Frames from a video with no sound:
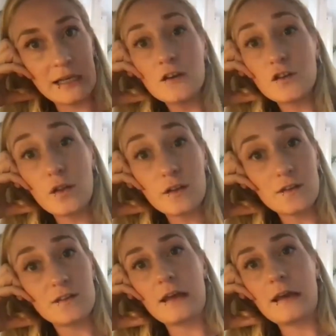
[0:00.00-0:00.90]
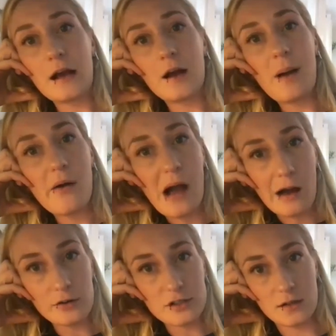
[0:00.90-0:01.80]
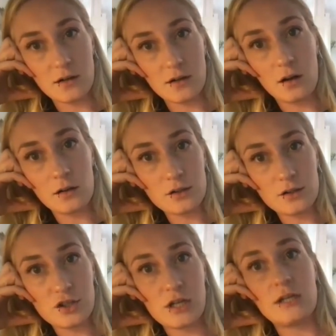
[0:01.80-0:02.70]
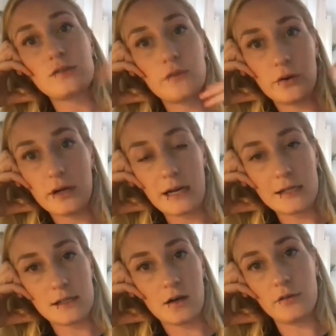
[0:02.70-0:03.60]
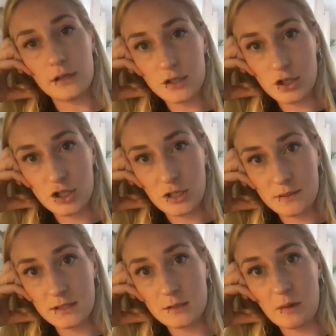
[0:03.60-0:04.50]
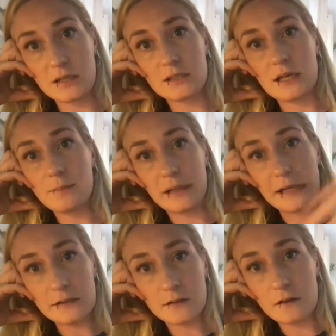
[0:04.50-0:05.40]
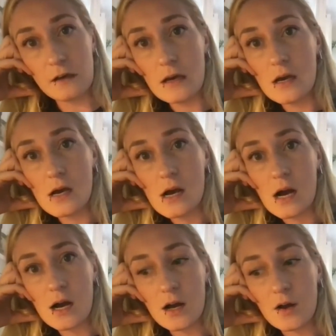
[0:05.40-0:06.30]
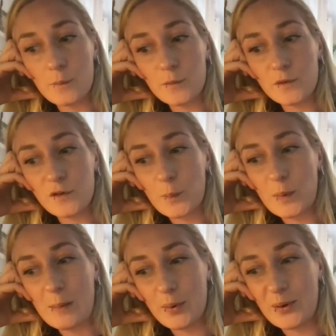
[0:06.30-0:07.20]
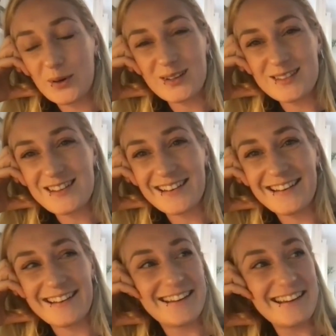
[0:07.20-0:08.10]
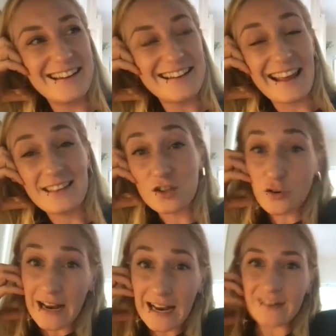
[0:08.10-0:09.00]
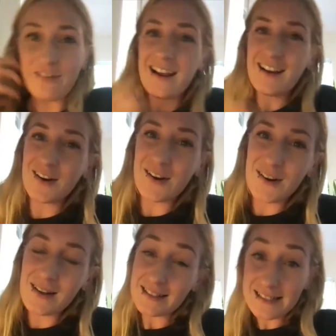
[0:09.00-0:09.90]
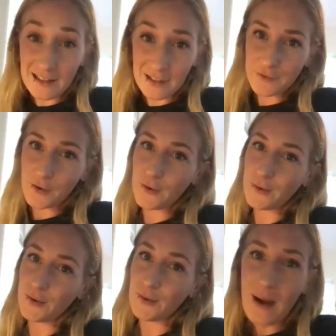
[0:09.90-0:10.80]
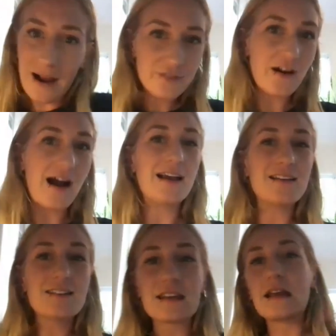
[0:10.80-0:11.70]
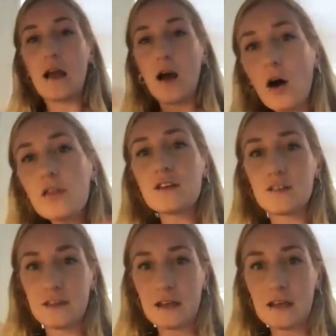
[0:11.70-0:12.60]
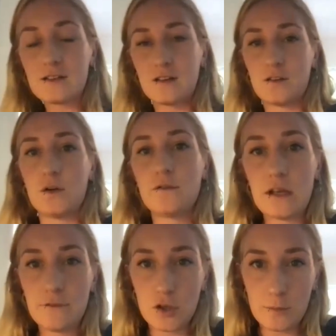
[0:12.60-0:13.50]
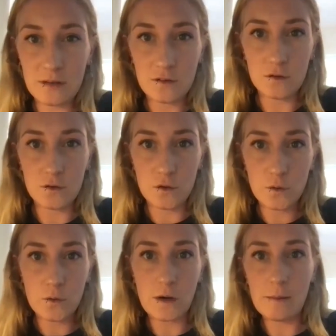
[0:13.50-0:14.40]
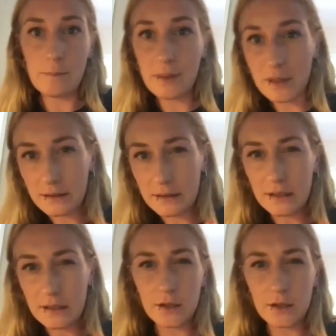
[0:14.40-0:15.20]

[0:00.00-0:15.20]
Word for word: So this is thinking about how technology is reorganizing our relationships to space and place. So people could study like the train, right? Or the telephone or Wi-Fi is thinking all these things that sort of give humans a new ability or a new